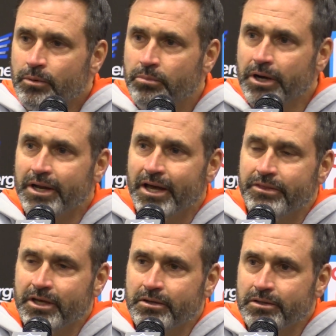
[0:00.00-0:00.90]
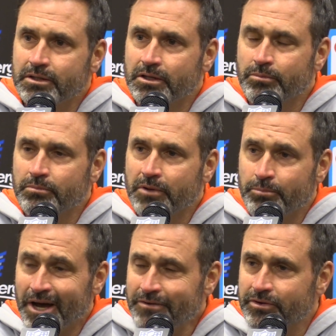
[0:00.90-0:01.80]
But I think, you know,
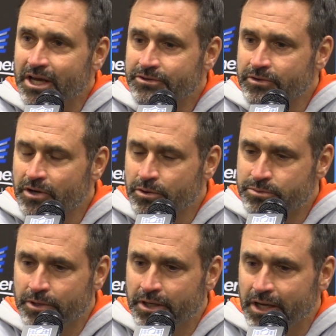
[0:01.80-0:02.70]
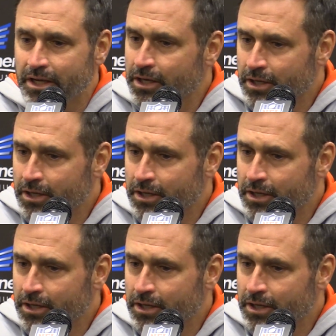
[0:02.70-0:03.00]
my philosophy has always been, hey,